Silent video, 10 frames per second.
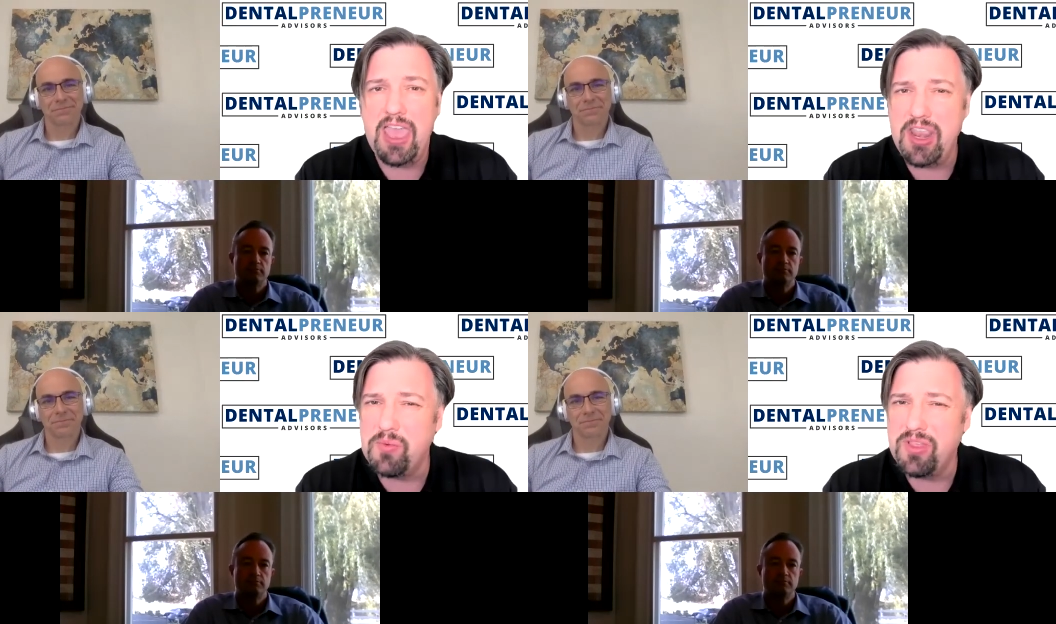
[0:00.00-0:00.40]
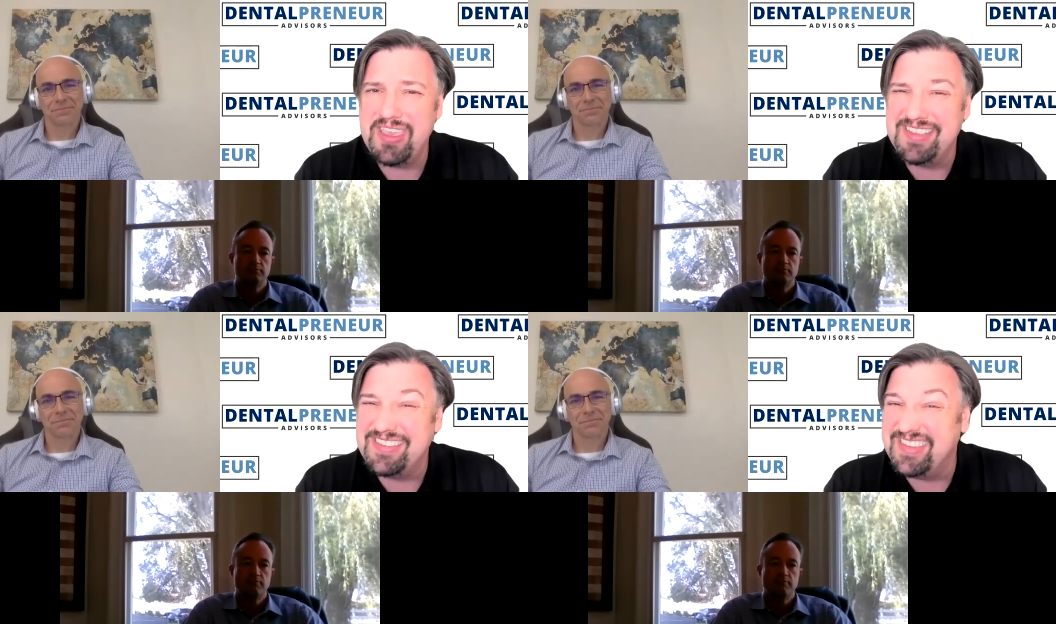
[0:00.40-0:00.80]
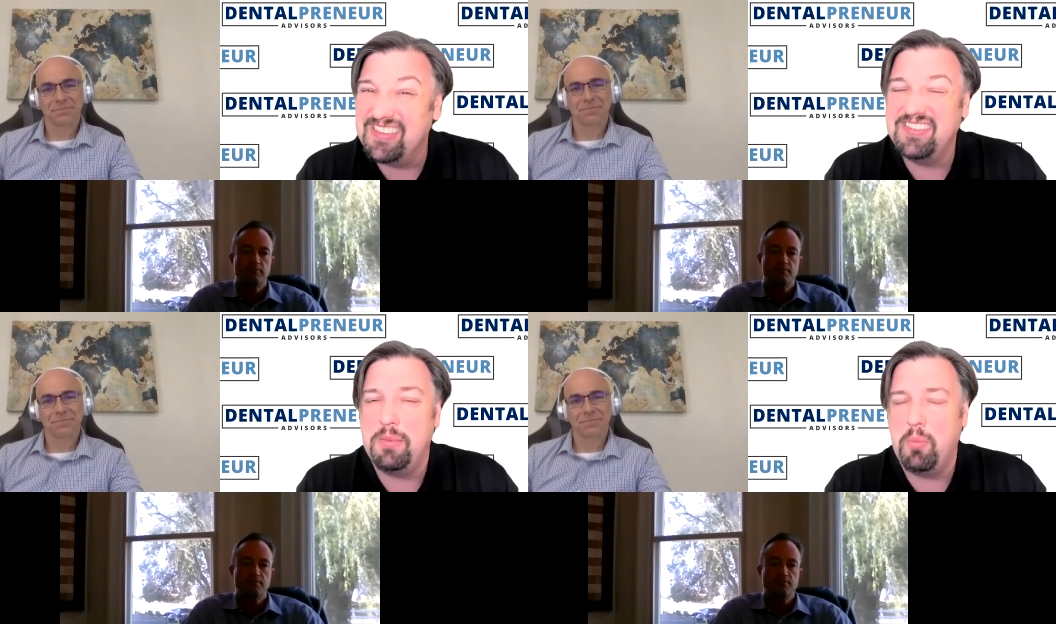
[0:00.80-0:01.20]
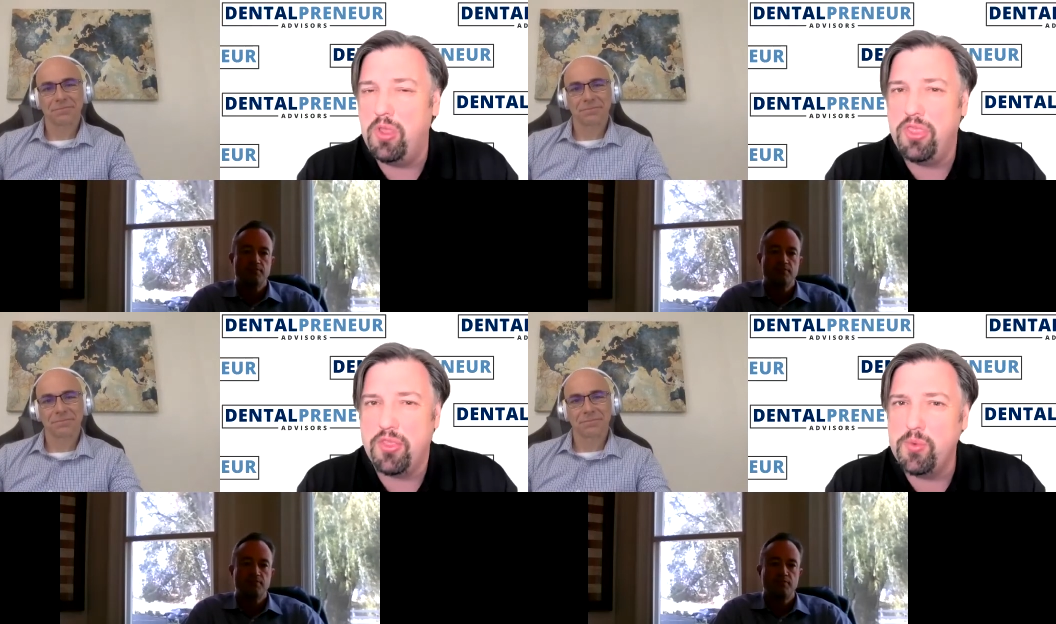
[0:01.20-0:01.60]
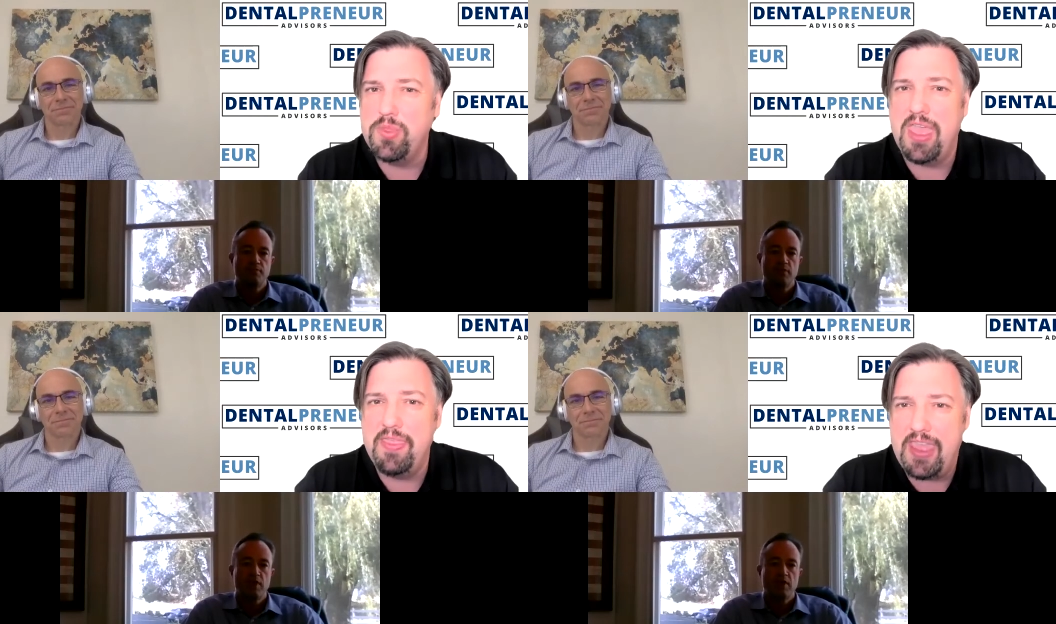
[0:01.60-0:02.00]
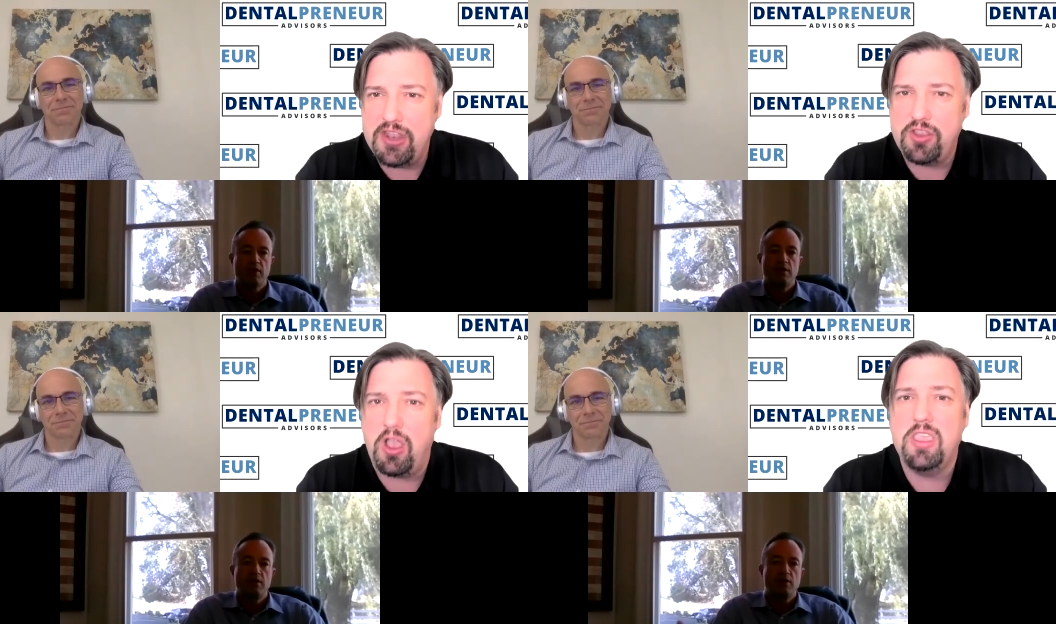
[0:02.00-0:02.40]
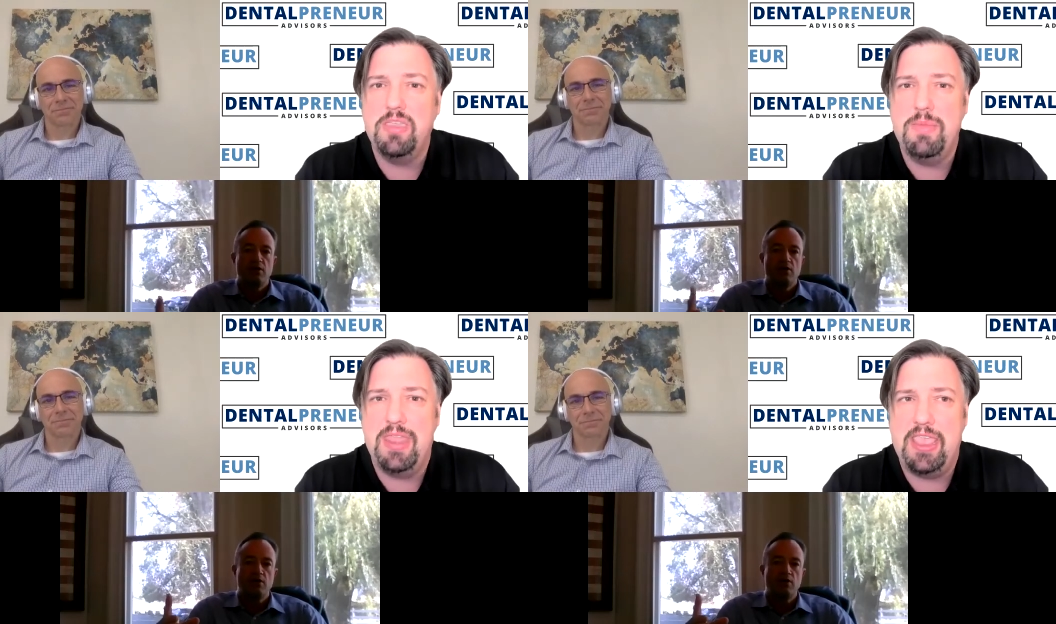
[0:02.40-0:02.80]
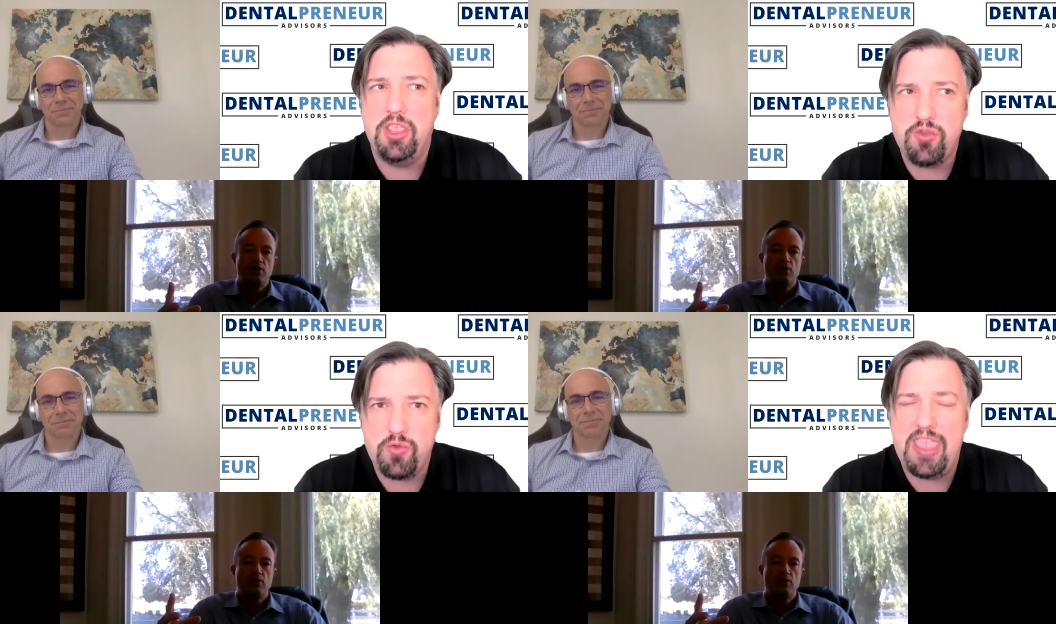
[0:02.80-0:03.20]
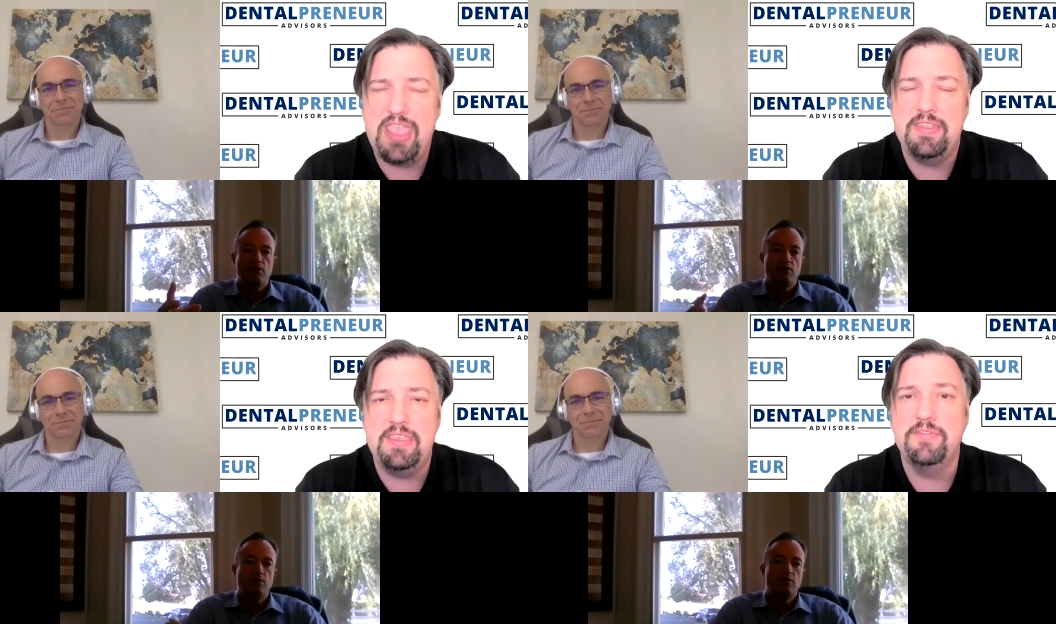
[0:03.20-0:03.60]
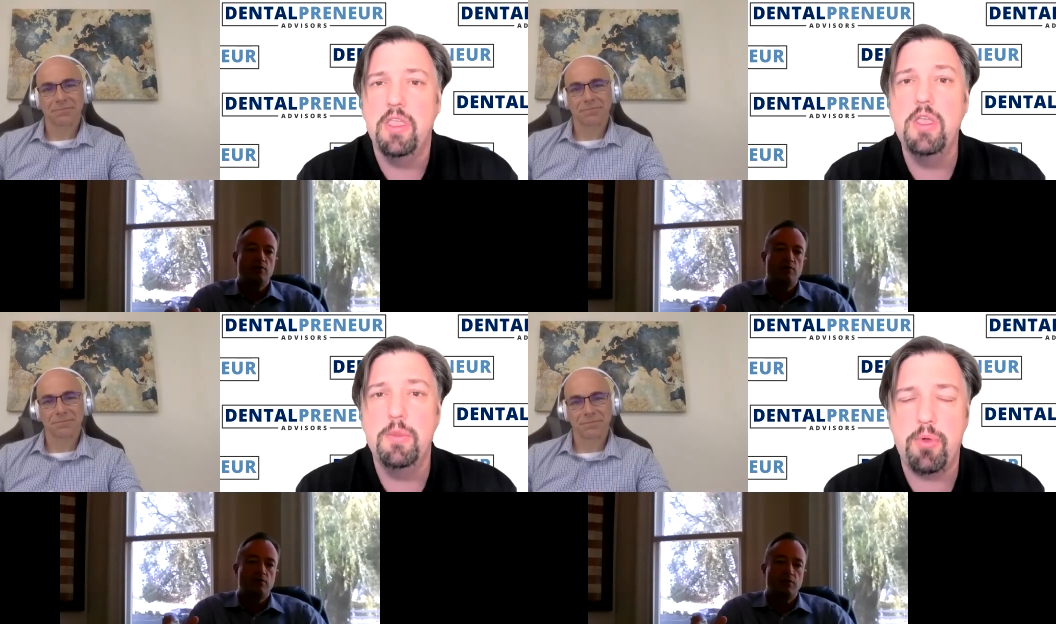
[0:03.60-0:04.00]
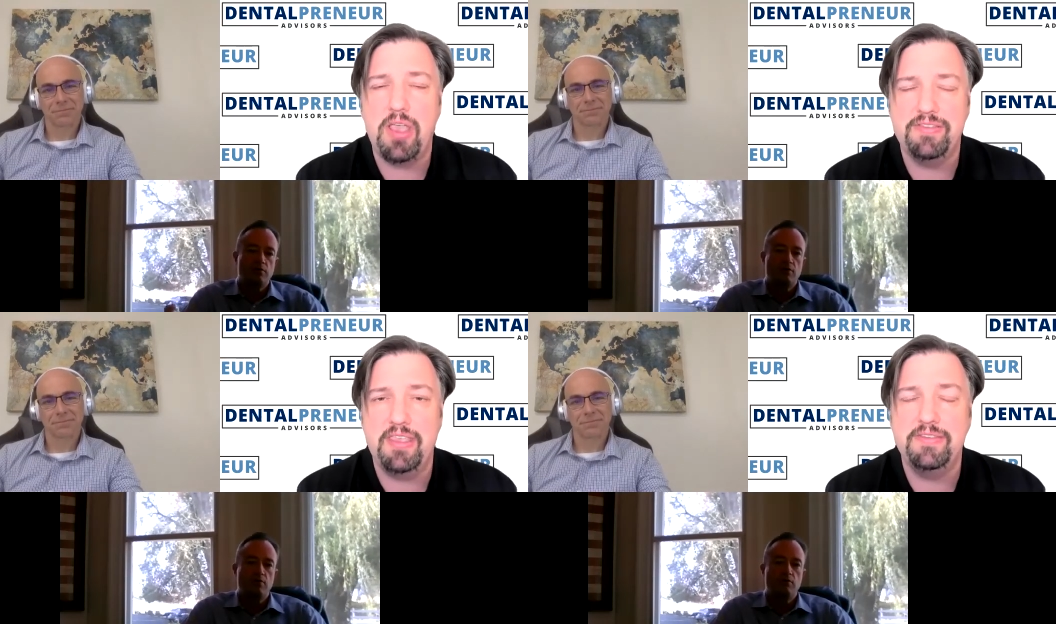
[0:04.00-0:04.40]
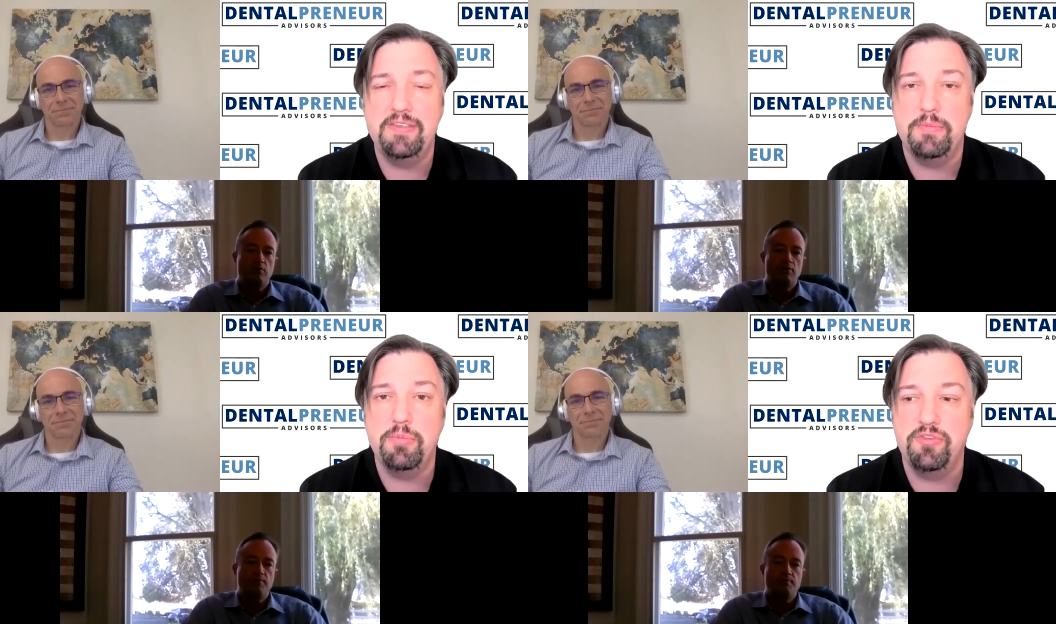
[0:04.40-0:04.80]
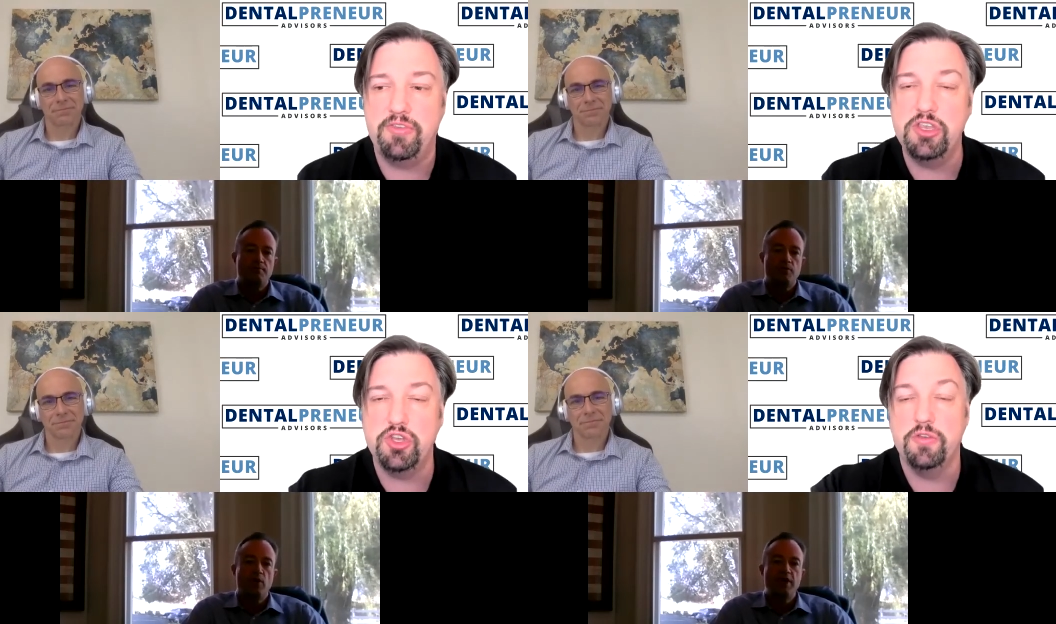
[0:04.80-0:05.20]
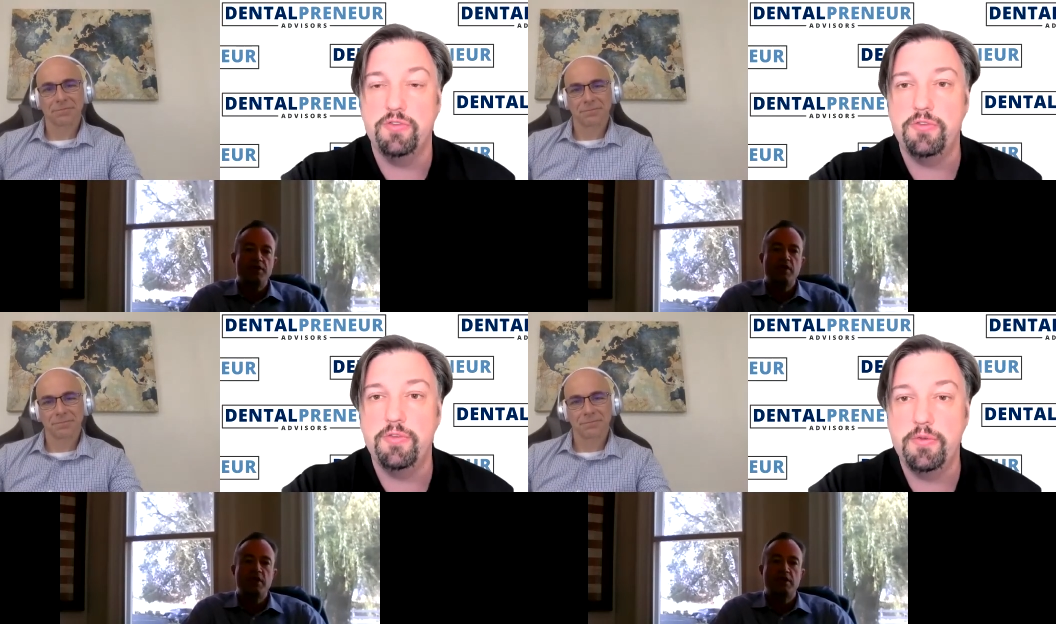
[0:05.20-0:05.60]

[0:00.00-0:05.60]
Speaker 1: How do you really assist someone through that, that documenting
Speaker 2: and creating these processes and procedures? Well, I think